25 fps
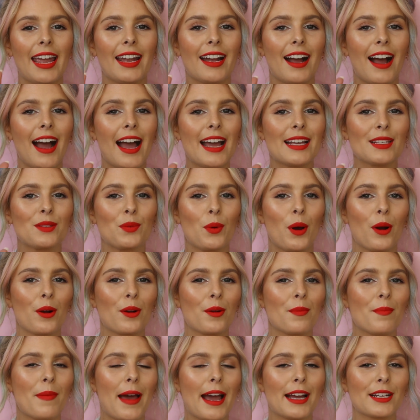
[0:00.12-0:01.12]
Hey guys,
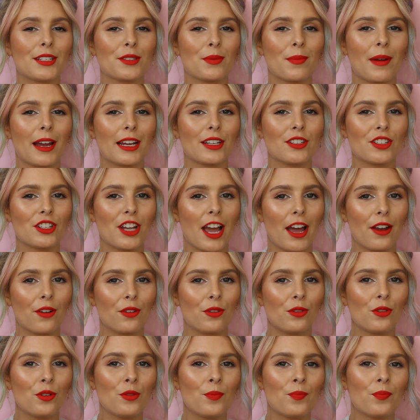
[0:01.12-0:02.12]
welcome back to my
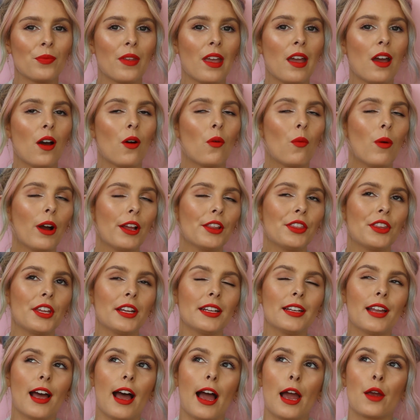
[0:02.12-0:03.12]
channel. One
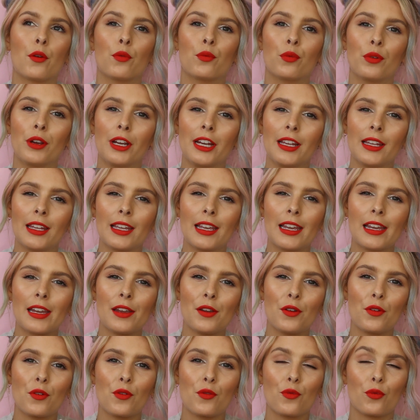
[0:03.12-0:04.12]
thing that I
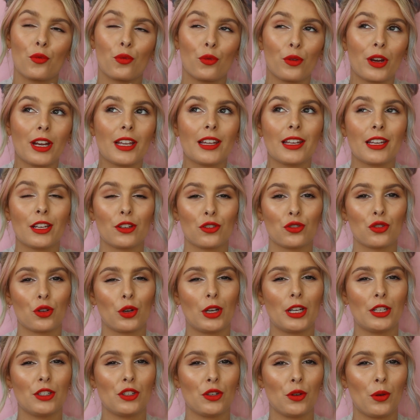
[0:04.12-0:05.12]
really
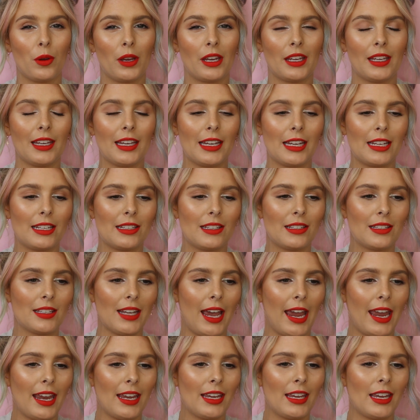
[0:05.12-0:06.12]
enjoy doing is
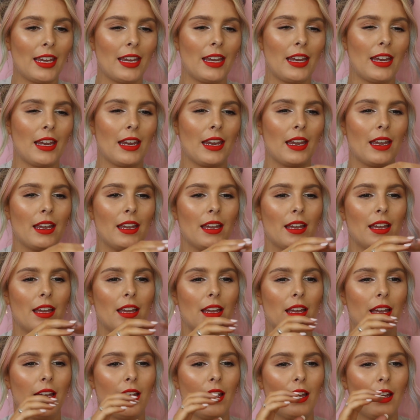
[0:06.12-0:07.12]
taking
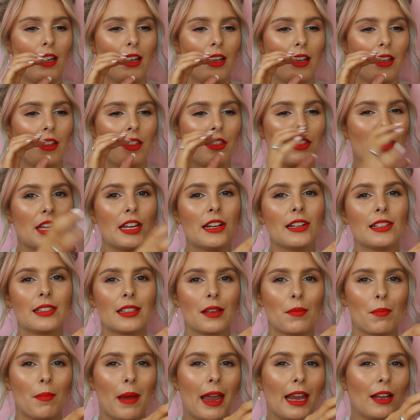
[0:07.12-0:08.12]
things
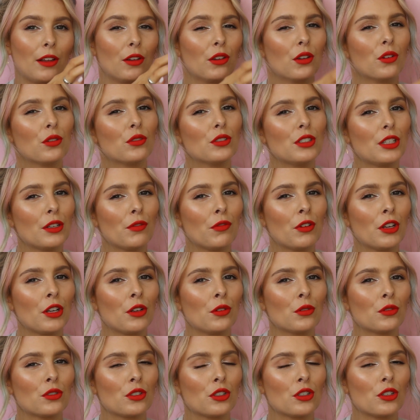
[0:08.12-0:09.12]
that may look
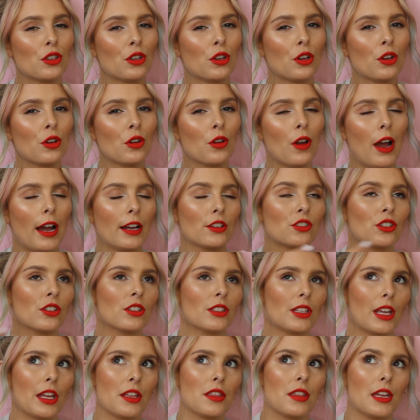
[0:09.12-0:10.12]
difficult to do, I
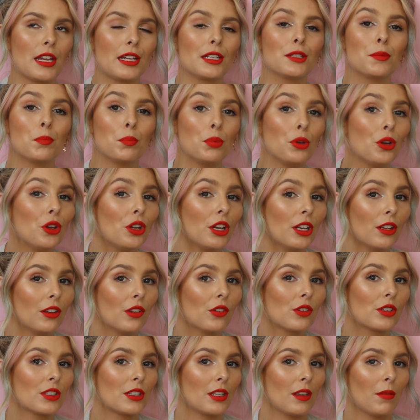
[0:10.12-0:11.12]
shouldn't say things, beauty
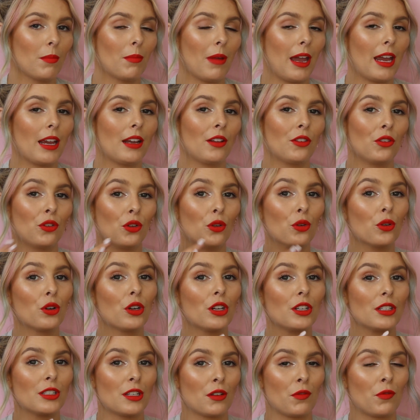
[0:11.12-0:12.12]
looks that may
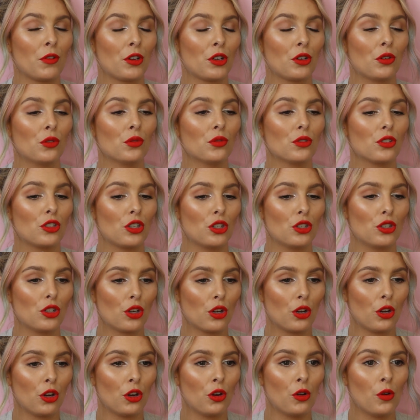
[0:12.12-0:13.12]
look difficult to
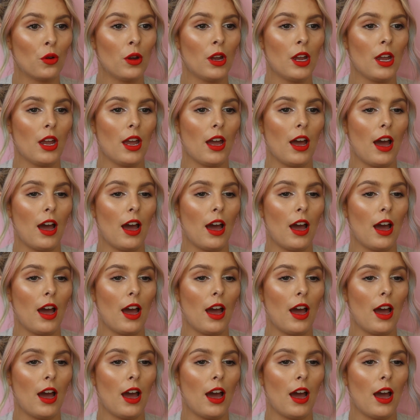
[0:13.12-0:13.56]
do,